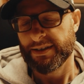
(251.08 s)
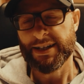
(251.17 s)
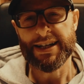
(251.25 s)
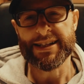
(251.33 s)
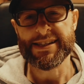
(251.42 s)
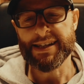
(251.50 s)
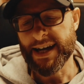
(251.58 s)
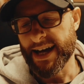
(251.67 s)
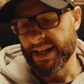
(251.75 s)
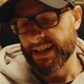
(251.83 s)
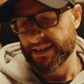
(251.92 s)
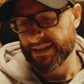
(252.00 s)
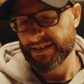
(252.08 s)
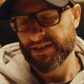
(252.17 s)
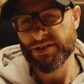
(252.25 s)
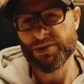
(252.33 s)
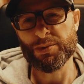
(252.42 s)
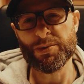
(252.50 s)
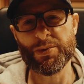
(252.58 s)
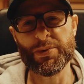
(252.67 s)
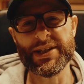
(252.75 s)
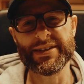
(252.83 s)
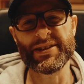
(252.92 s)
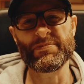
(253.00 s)
Yeah, it's sad. It's two
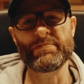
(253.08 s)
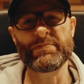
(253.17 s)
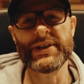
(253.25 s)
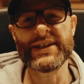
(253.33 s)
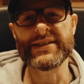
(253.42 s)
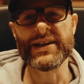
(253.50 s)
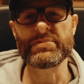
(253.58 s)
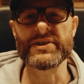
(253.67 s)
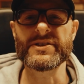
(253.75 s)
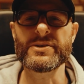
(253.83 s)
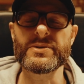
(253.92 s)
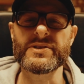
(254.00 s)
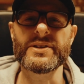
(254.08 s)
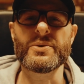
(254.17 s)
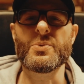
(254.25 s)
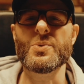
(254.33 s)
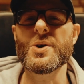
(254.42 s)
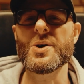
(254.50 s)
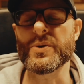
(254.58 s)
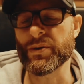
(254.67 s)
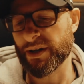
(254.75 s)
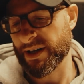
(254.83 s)
rest in peace episodes in a row.